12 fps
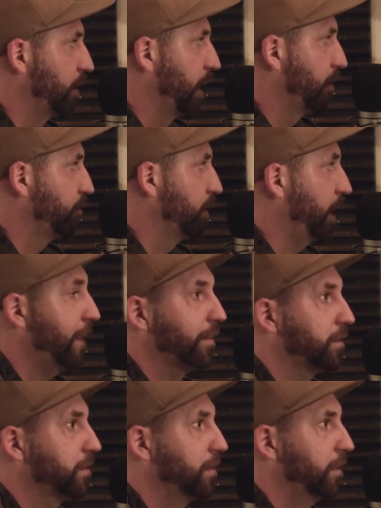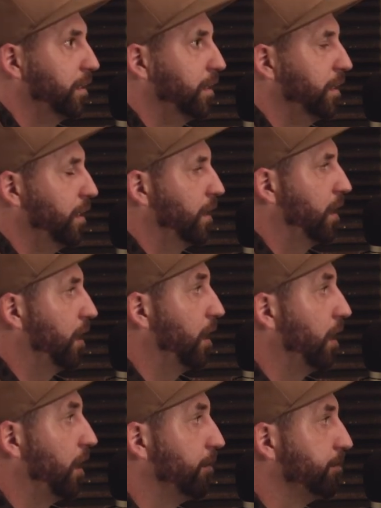and you got a free canvas. Yeah.
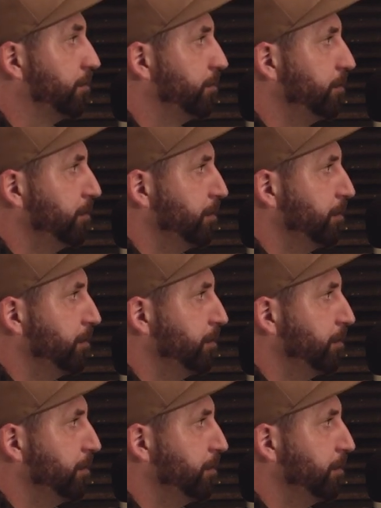Um.